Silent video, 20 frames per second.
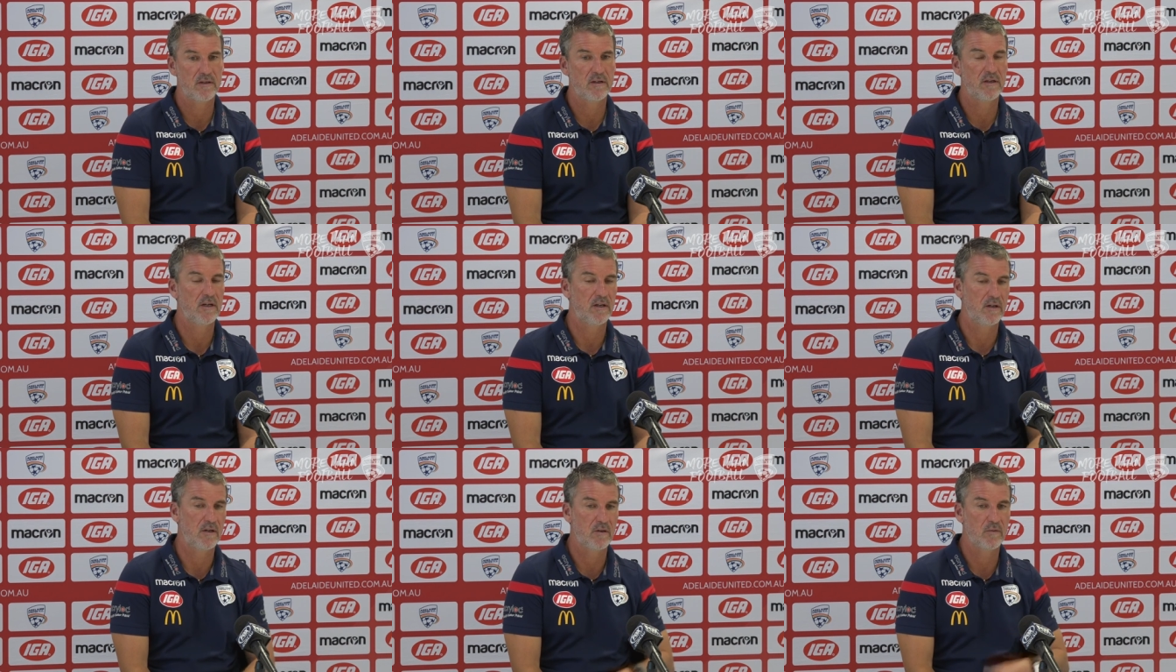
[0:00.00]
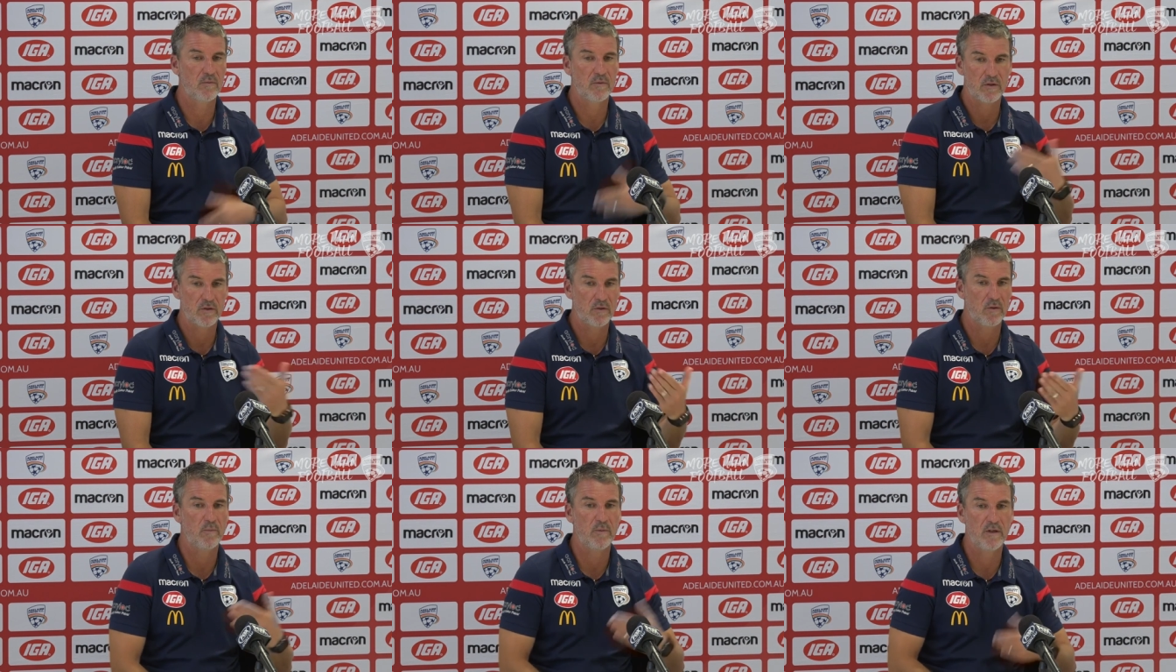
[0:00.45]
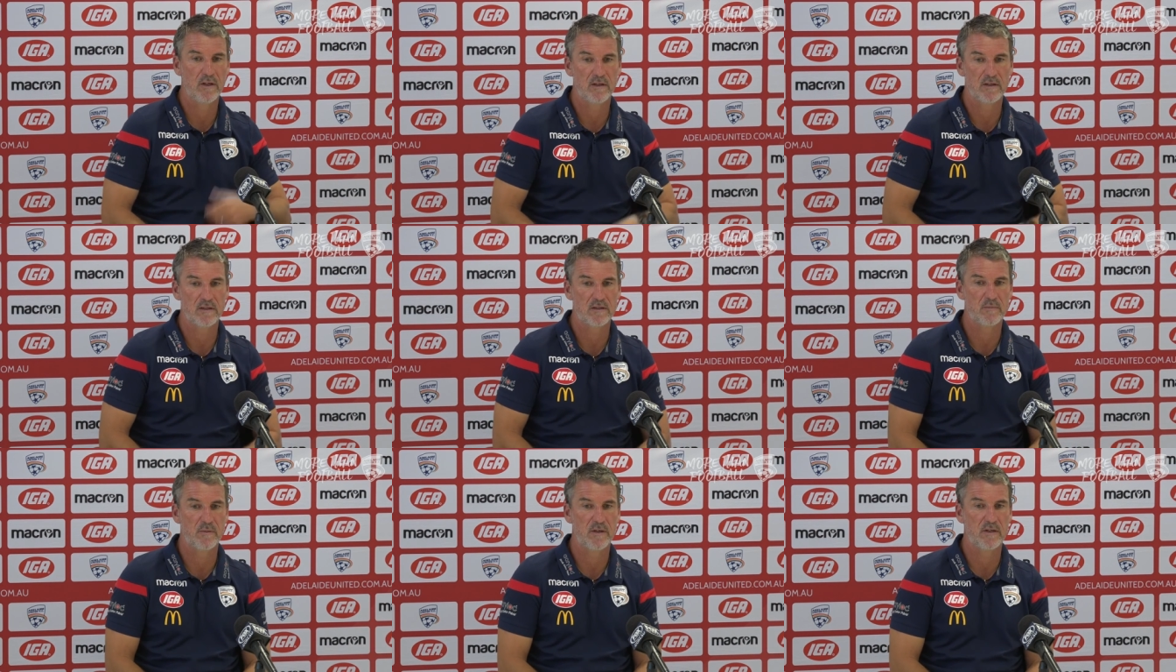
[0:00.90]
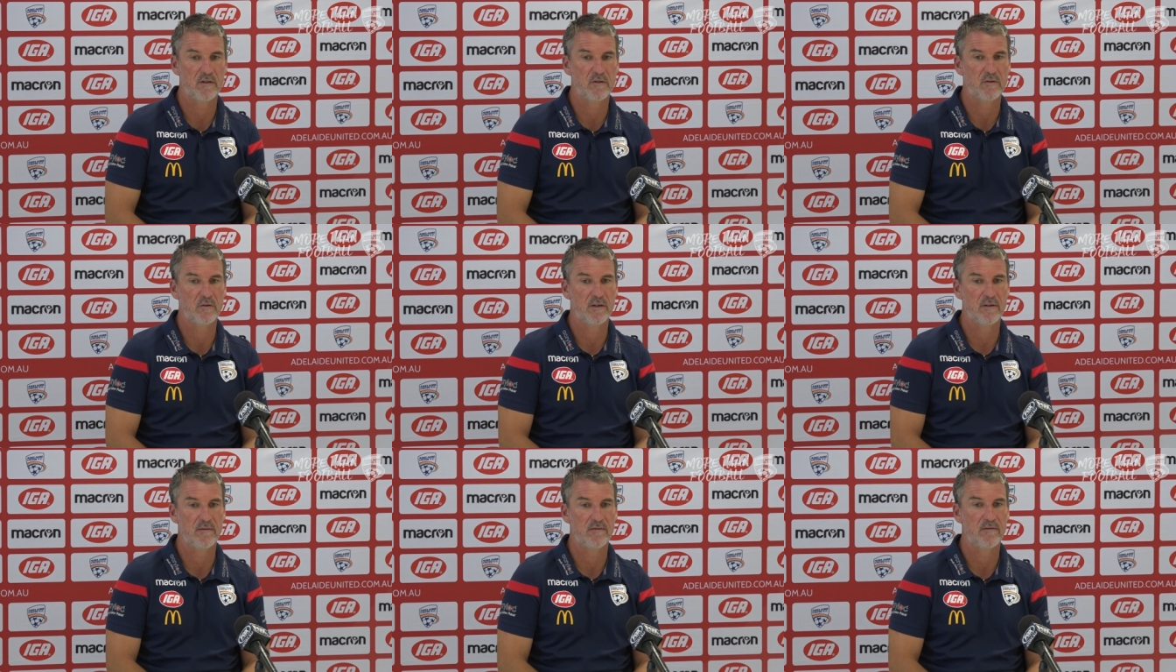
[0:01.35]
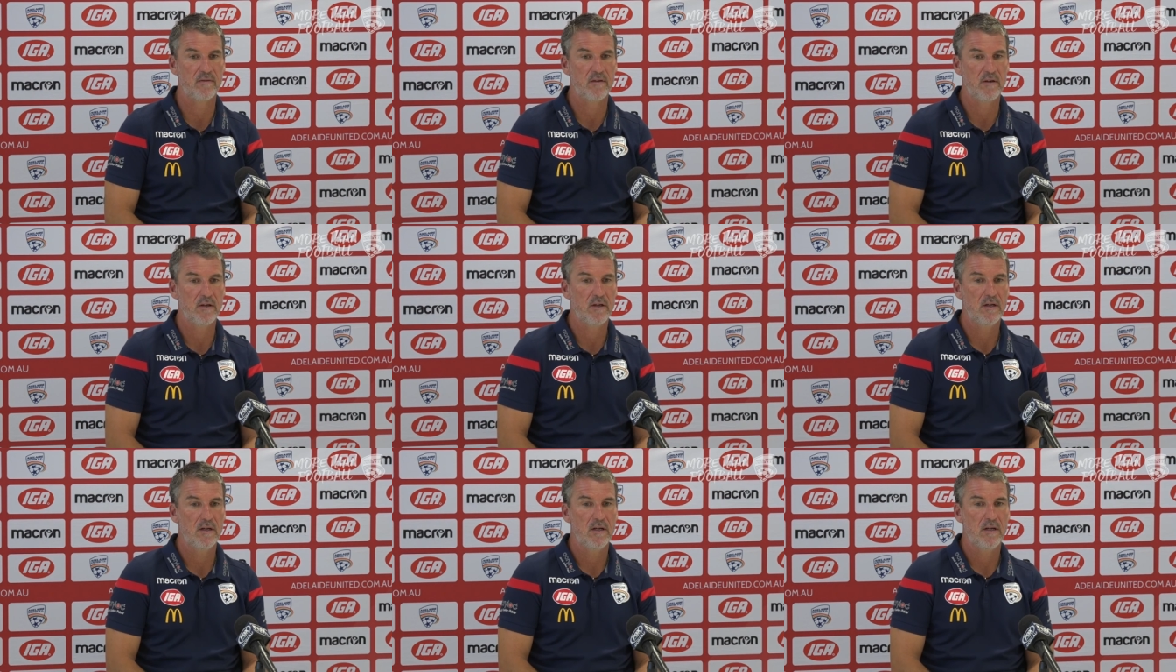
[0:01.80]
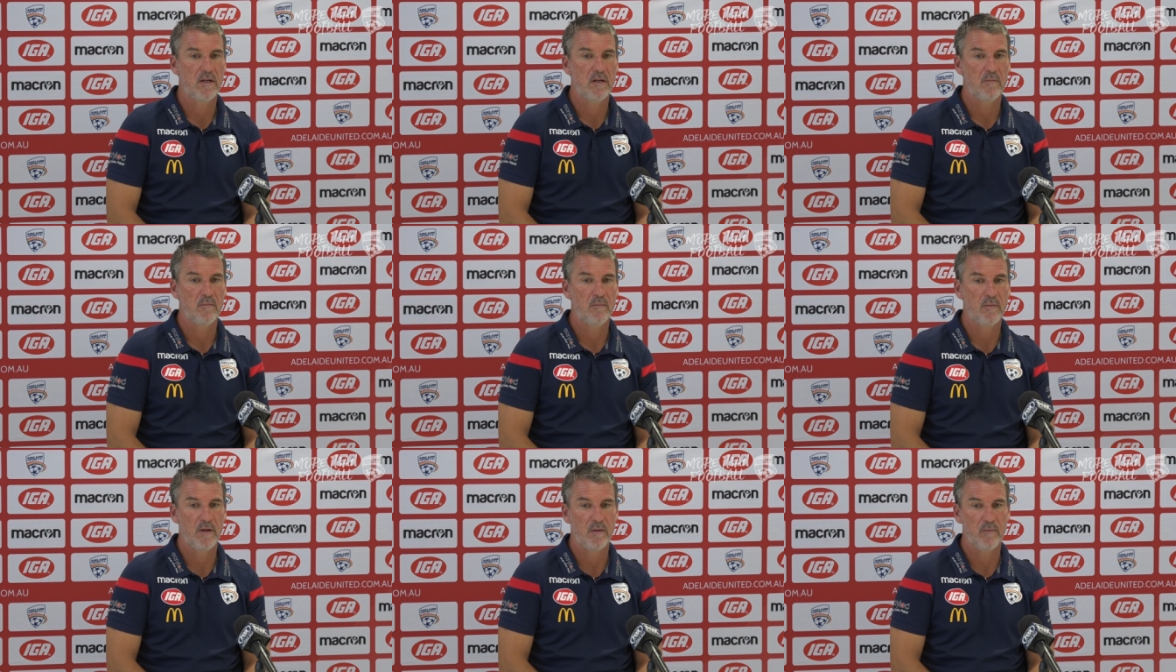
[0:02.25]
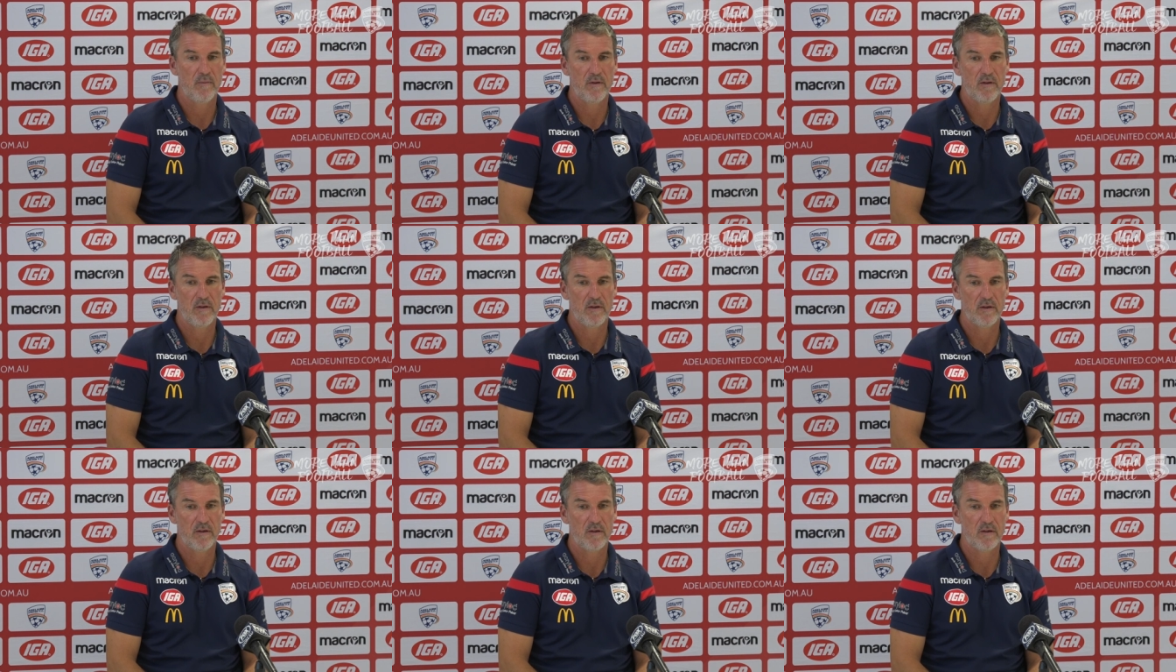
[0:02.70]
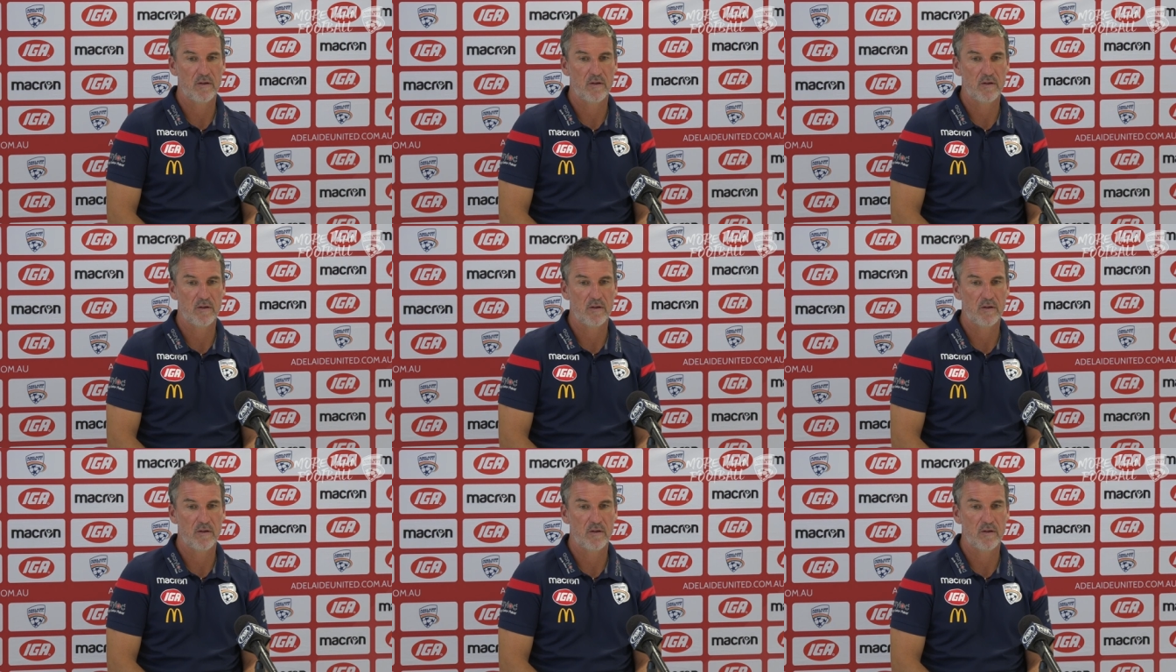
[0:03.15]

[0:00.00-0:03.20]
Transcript: I know what you mean. It's better to have maybe